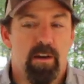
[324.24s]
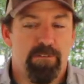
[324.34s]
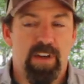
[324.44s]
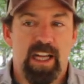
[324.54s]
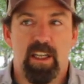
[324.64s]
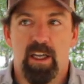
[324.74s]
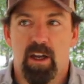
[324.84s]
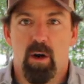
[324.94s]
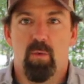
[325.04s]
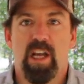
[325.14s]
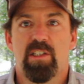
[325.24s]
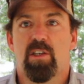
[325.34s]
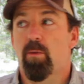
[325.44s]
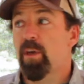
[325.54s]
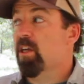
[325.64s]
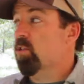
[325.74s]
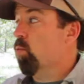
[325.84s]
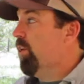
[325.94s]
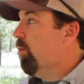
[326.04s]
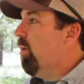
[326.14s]
affecting a rescue. Because
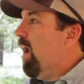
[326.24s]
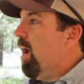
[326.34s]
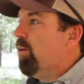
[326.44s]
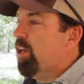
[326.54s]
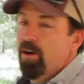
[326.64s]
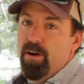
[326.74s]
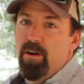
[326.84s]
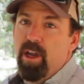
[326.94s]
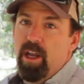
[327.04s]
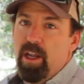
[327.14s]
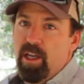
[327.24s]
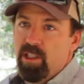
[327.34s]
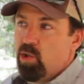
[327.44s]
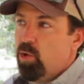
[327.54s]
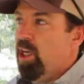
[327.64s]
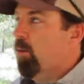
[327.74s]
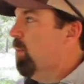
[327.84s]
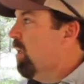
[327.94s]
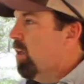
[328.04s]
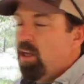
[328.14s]
when you're out here in extreme
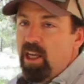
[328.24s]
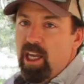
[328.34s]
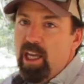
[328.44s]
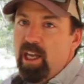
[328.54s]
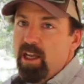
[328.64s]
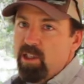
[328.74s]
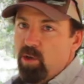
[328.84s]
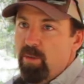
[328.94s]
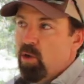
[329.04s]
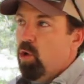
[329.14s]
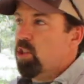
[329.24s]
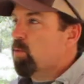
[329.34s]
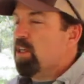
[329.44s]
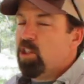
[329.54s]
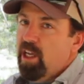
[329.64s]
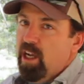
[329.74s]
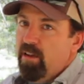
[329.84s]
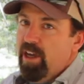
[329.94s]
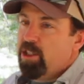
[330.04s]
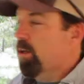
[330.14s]
heat, extreme cold, especially at
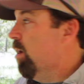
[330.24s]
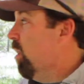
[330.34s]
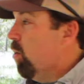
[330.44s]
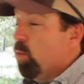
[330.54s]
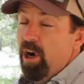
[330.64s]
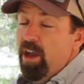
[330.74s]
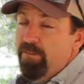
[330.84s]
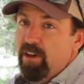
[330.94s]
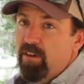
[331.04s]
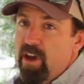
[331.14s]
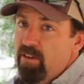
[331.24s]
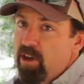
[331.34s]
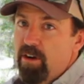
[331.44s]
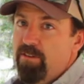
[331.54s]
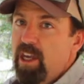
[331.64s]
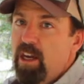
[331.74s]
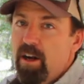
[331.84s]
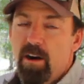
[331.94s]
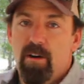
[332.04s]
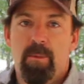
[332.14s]
elevation, we're at fifty-five hundred feet
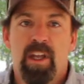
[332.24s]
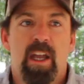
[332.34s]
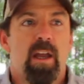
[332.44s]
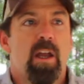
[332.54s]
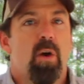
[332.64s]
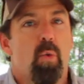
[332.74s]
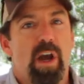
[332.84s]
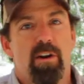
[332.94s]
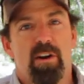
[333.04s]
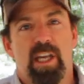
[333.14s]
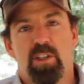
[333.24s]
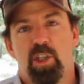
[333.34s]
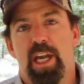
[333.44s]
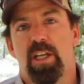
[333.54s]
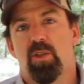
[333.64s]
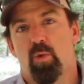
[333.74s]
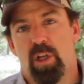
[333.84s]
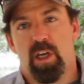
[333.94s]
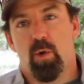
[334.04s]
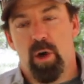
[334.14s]
here. Weather can change
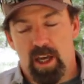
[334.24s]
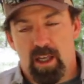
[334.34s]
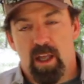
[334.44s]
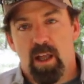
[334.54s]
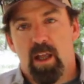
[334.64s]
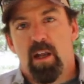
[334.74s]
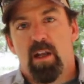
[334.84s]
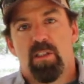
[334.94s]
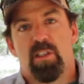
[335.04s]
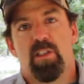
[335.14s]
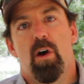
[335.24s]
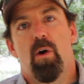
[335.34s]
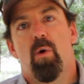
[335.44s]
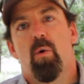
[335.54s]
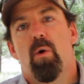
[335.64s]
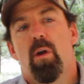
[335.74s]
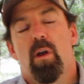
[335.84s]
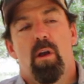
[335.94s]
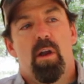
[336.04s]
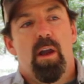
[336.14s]
really quick. So
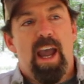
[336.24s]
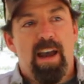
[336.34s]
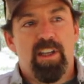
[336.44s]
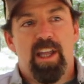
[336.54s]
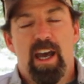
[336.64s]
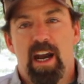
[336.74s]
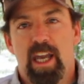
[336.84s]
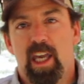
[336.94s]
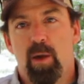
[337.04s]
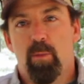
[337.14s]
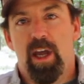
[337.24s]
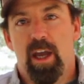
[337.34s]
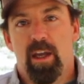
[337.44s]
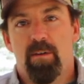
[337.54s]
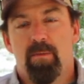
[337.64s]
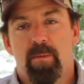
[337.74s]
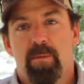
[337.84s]
having that hiking plan